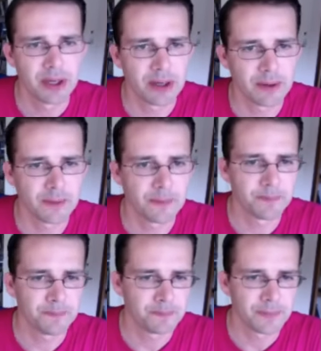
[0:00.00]

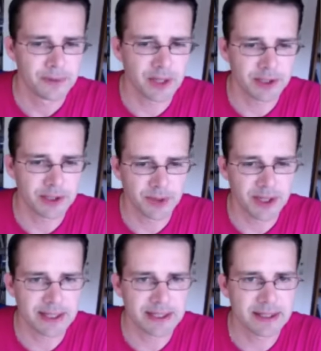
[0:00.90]
um, knight to
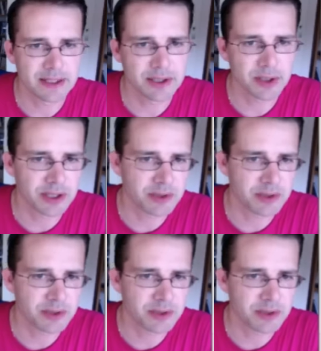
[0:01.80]
a6.